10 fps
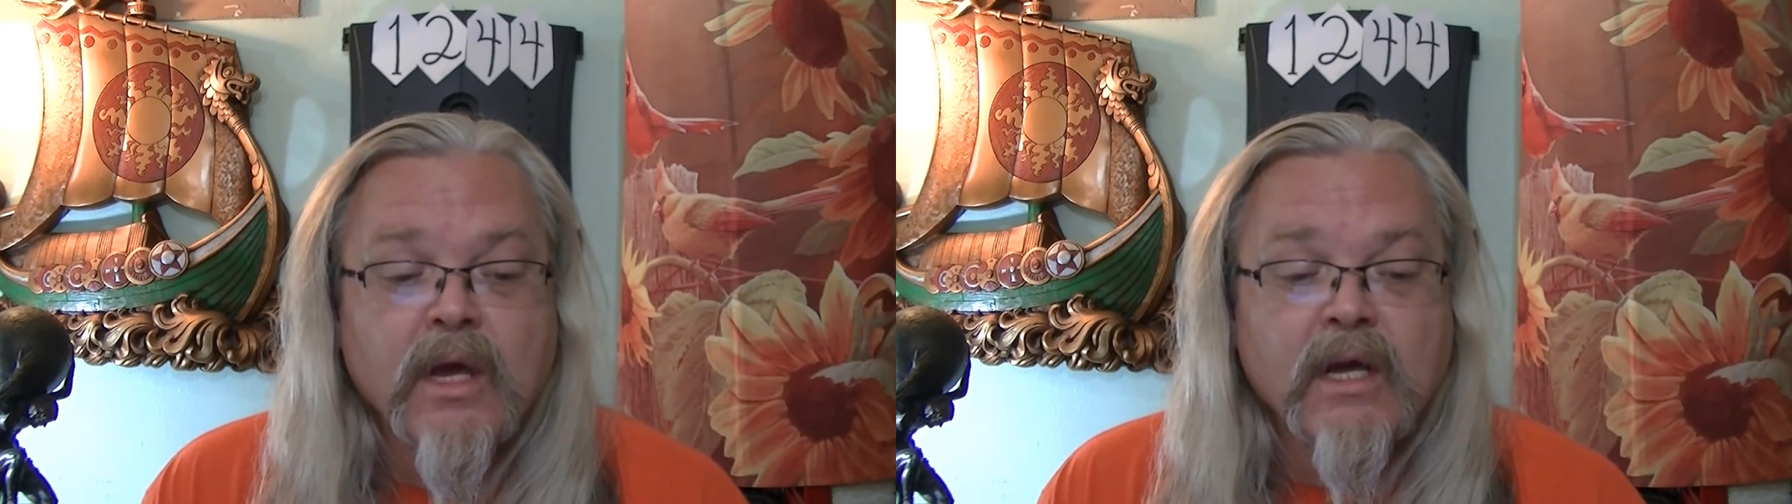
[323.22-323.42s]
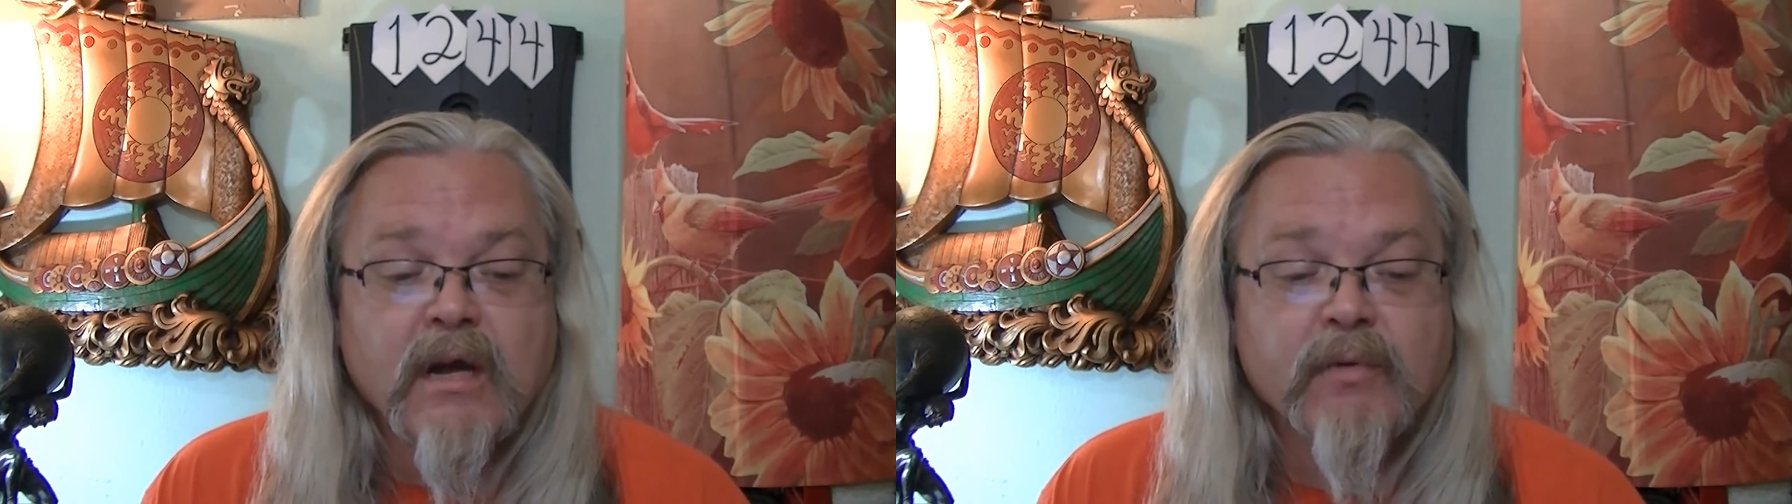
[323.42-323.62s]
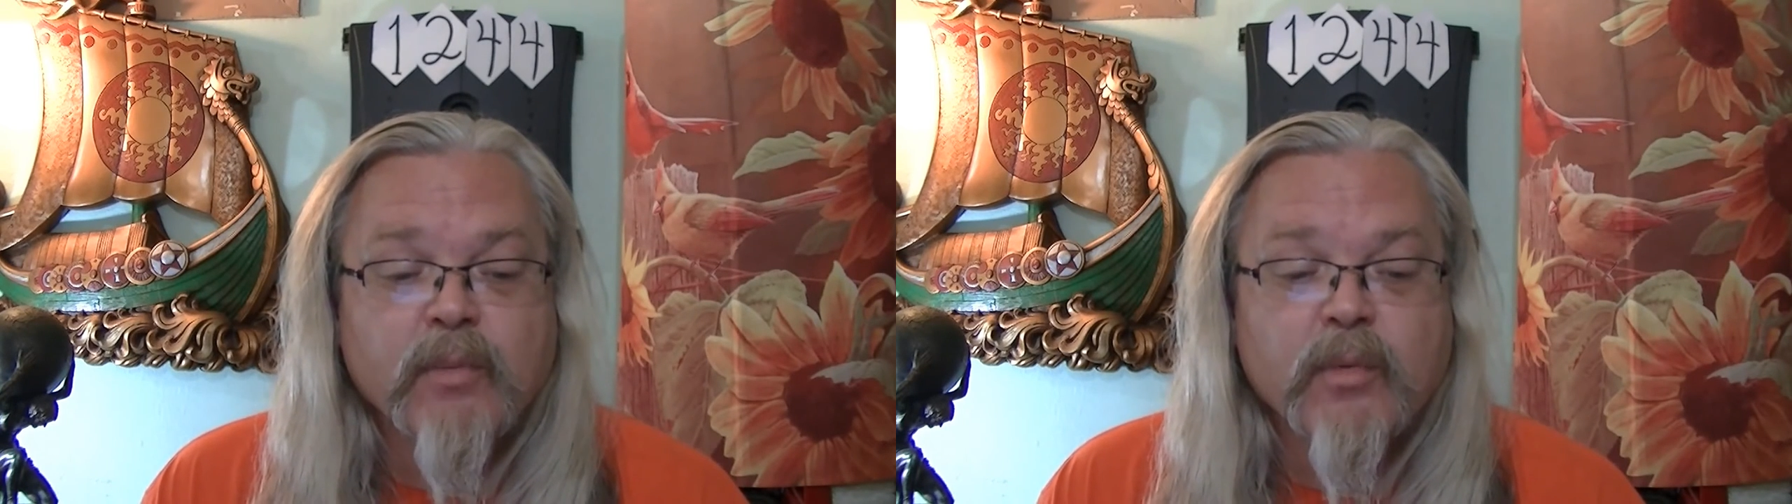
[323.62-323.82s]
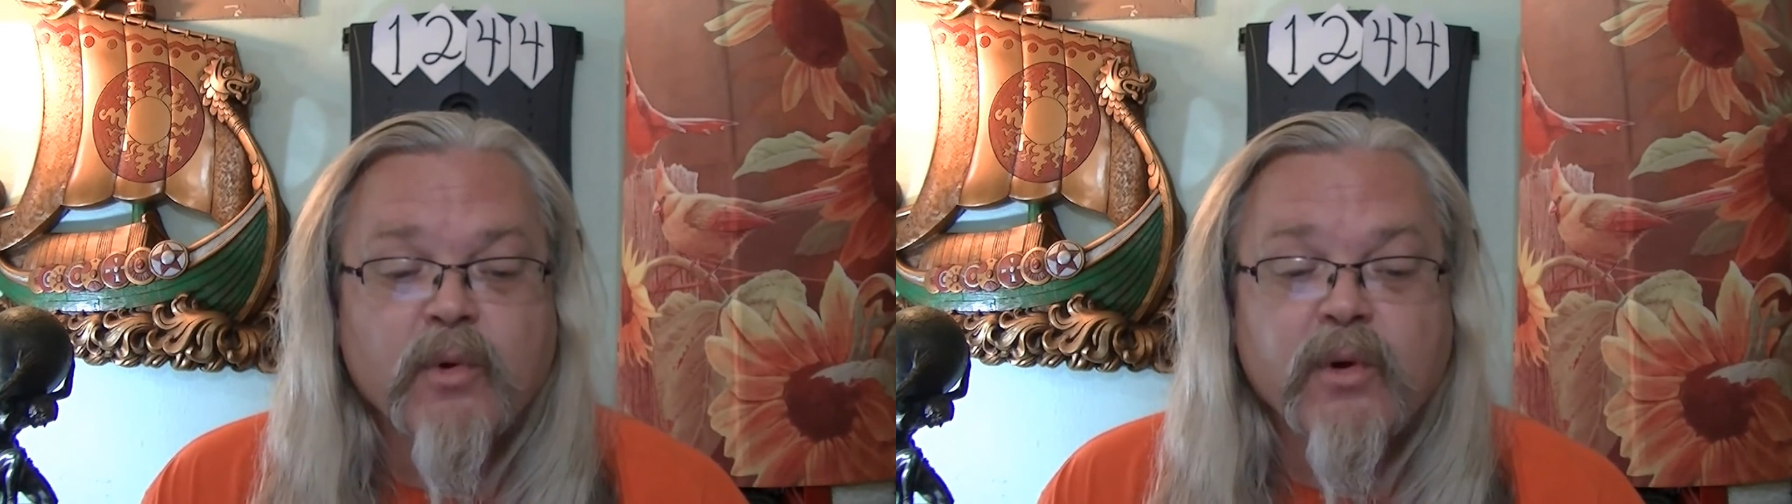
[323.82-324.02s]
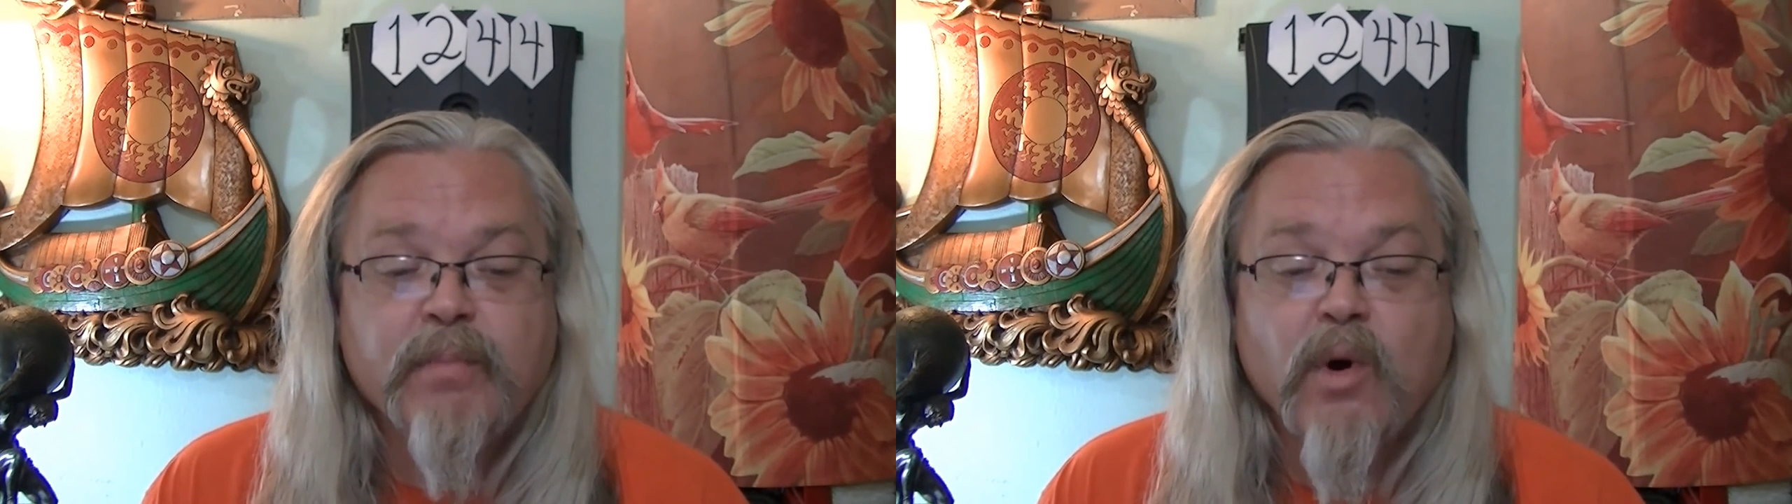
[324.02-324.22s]
Government
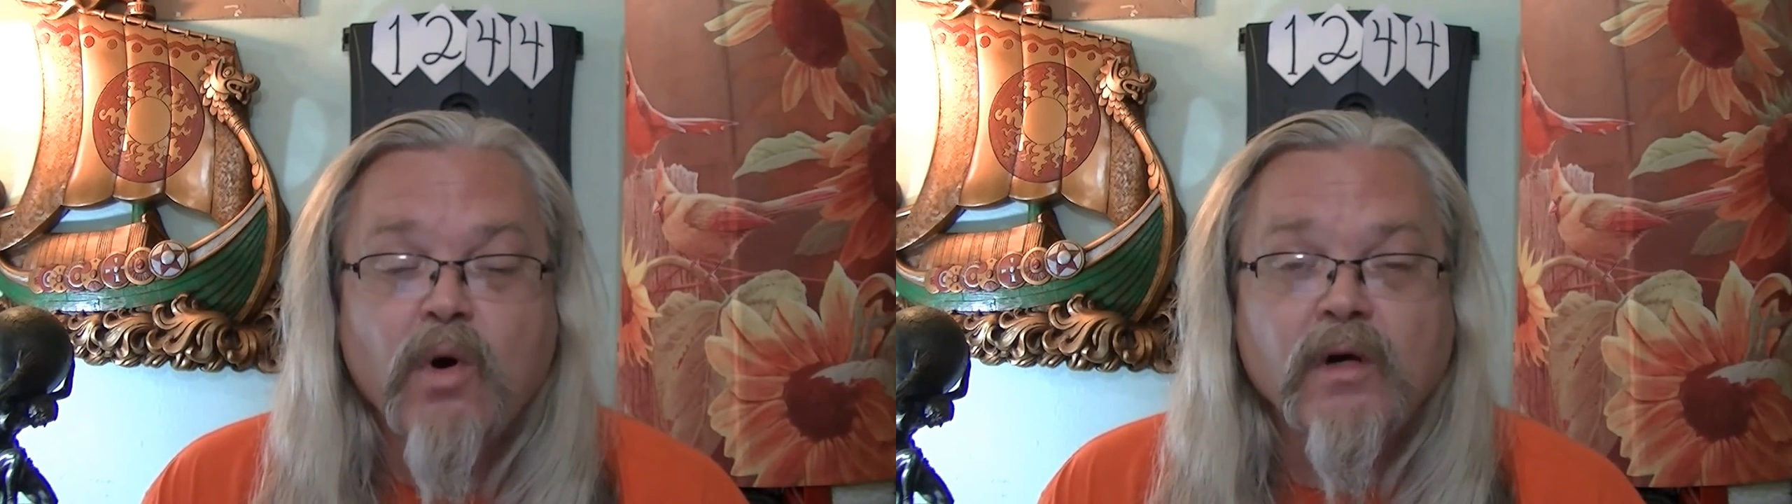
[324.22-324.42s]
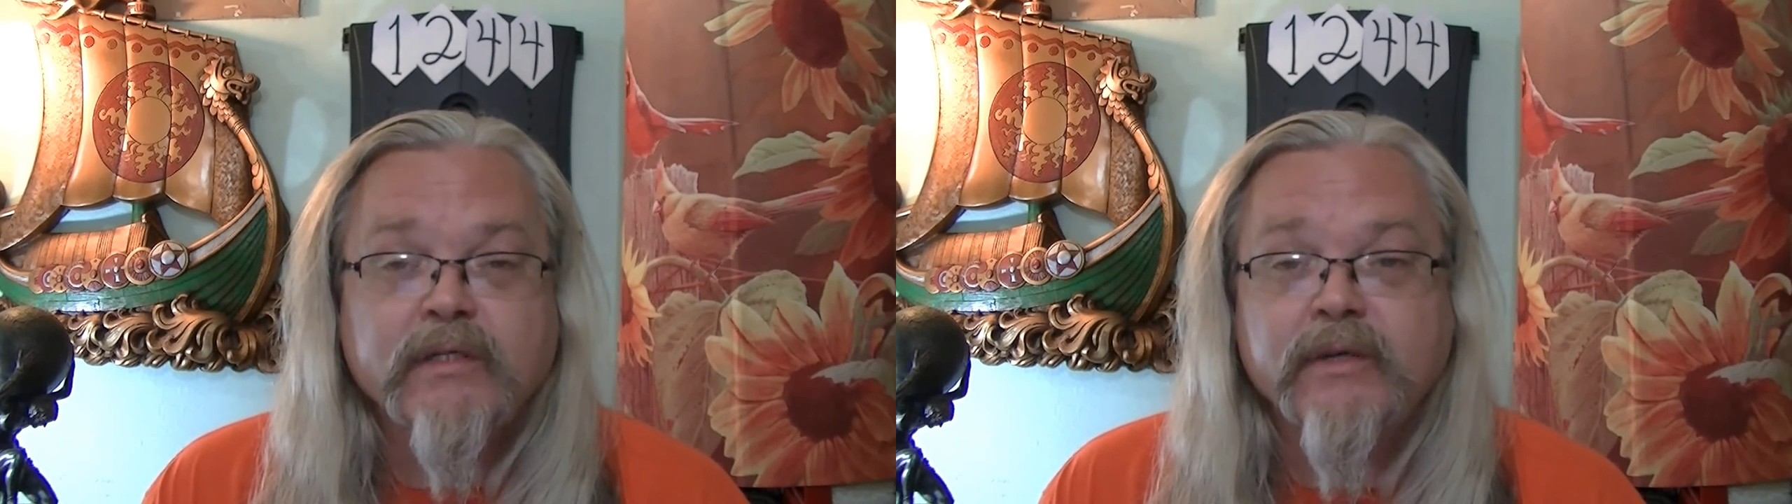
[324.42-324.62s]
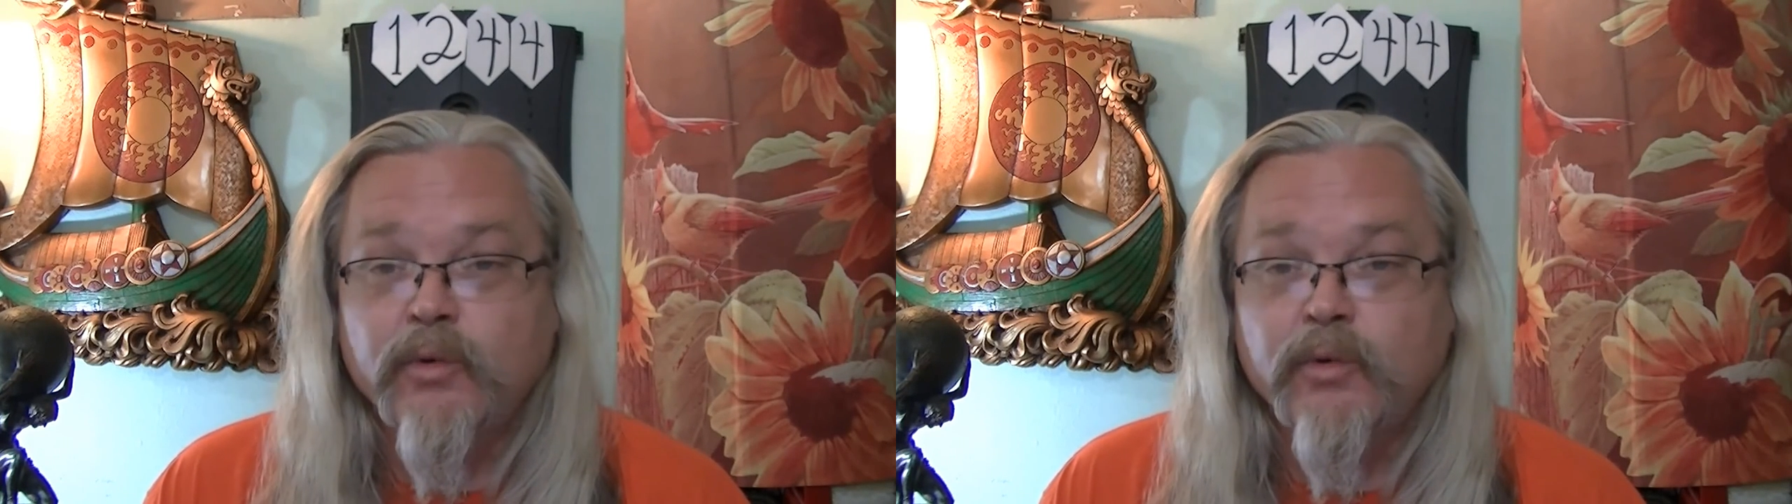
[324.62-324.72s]
report.